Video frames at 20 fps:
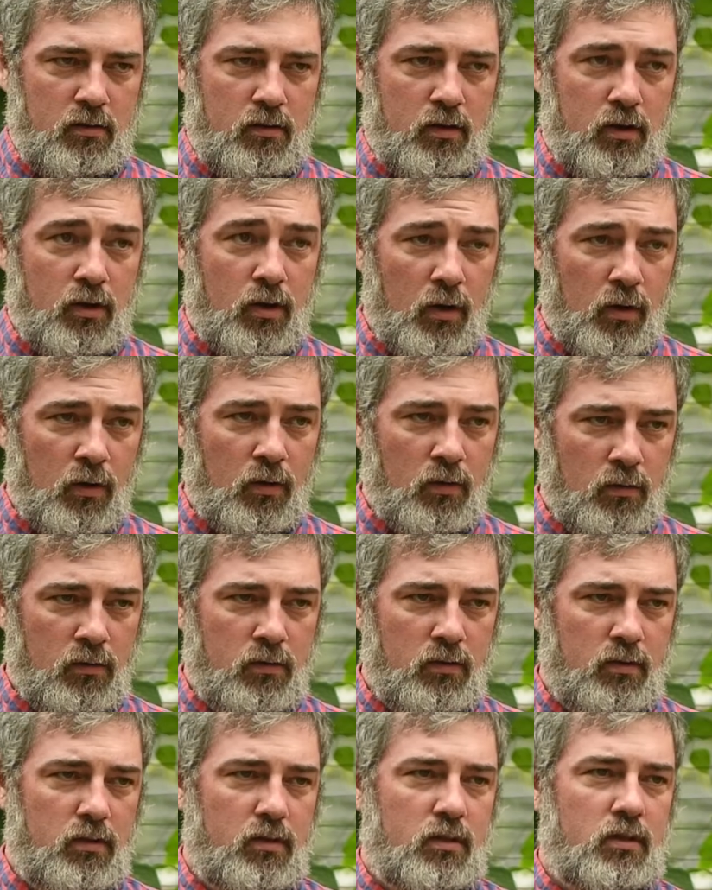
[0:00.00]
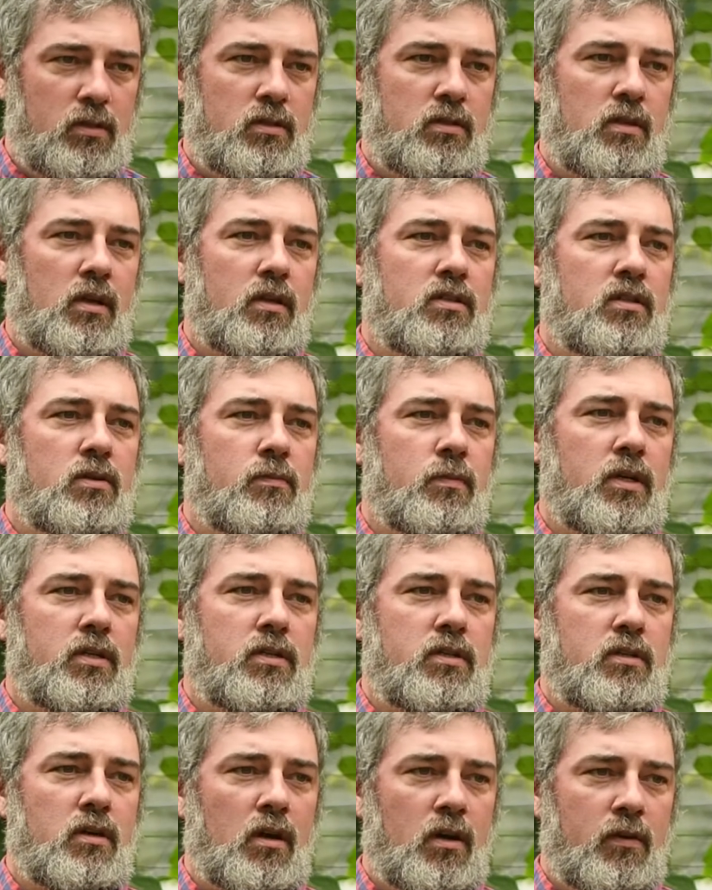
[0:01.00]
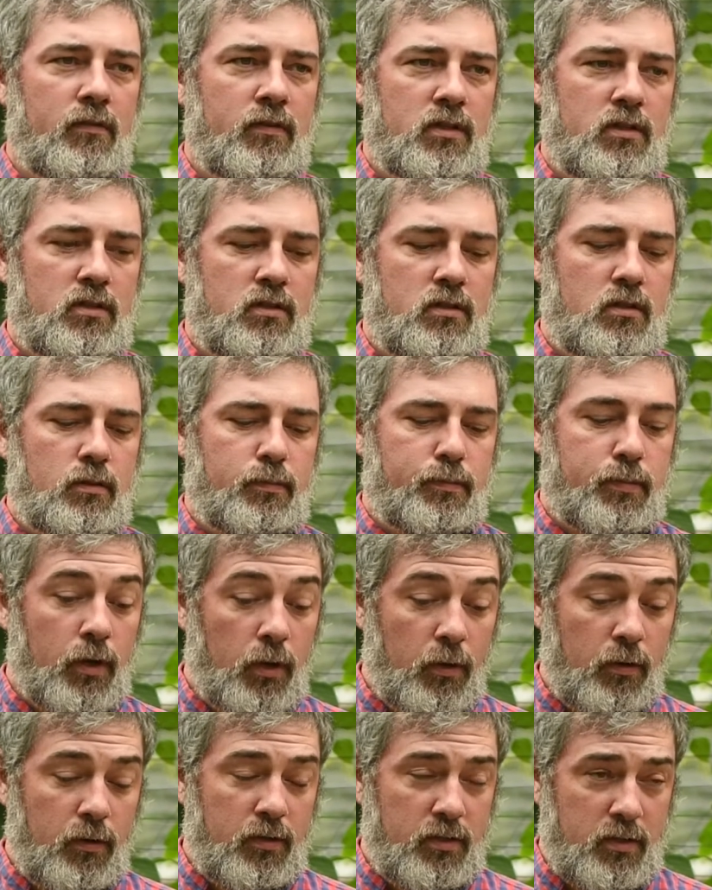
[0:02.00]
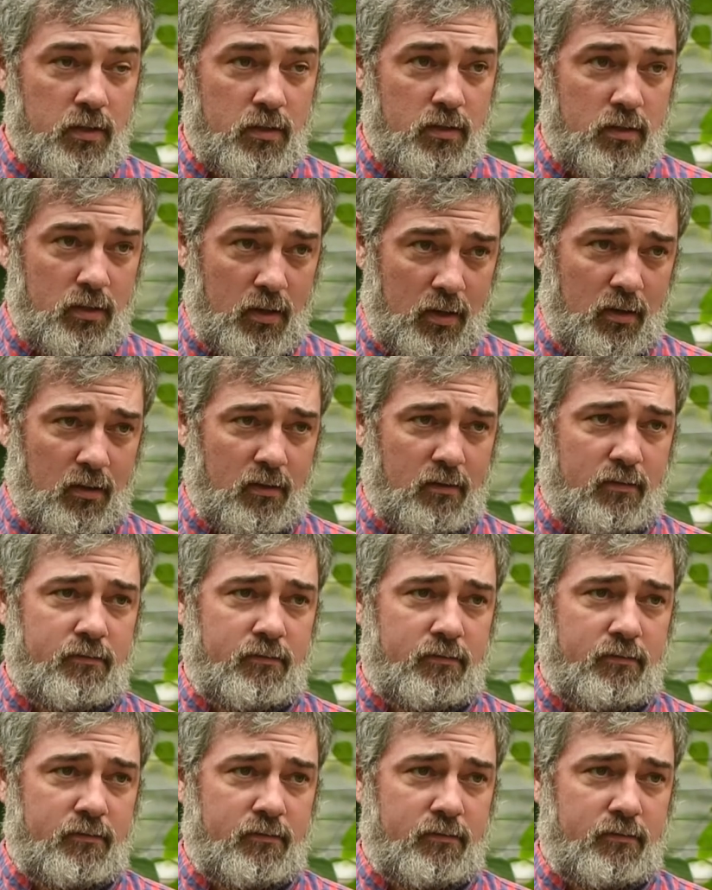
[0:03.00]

their goal is not so much to harvest the produce itself,